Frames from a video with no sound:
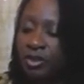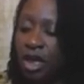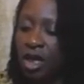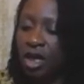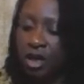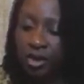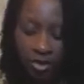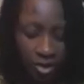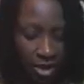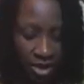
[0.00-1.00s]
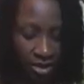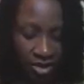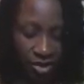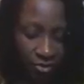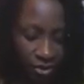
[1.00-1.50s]
and that's
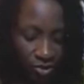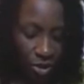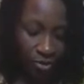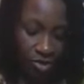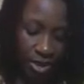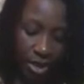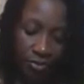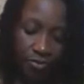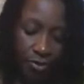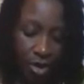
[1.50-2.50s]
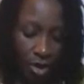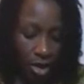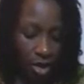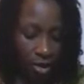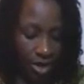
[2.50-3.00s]
the only reason why I'm doing it,
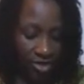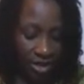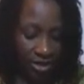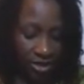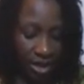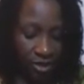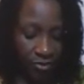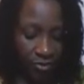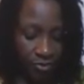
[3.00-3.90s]
and that's it.